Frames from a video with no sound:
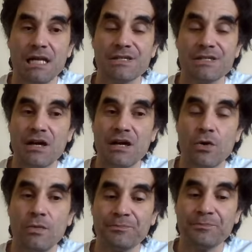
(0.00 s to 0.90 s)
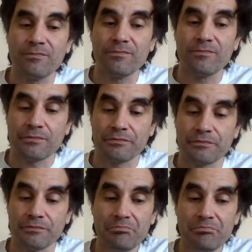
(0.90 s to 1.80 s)
So
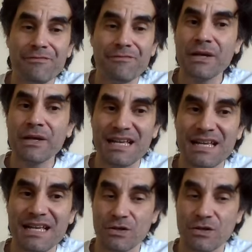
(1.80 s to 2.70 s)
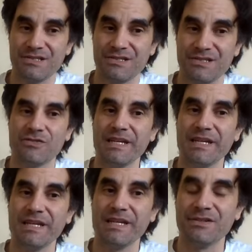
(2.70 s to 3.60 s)
if anyone has any questions for
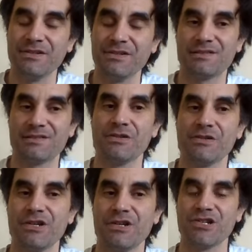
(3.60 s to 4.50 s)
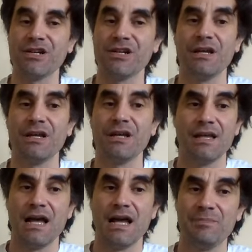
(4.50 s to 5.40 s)
me about this literature,
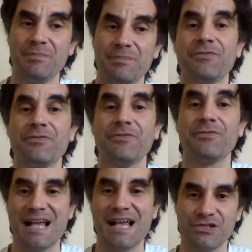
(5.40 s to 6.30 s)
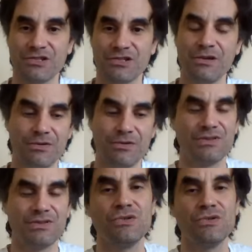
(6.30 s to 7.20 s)
please feel free to ask. I'll show you
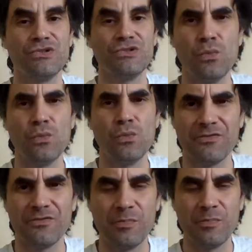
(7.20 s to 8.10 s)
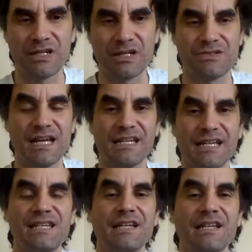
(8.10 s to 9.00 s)
two wonderful books that
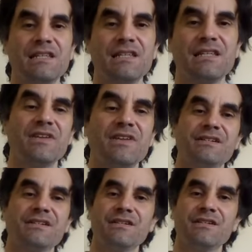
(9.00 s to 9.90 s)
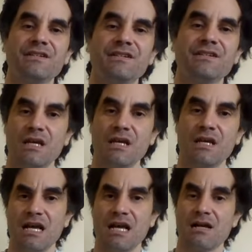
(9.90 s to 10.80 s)
contain slave narratives
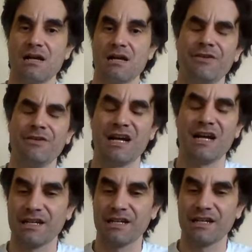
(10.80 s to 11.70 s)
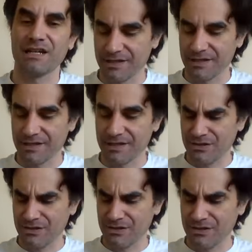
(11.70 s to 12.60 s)
if you're not going to go to the
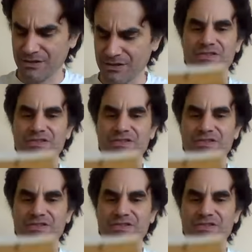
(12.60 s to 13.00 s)
South.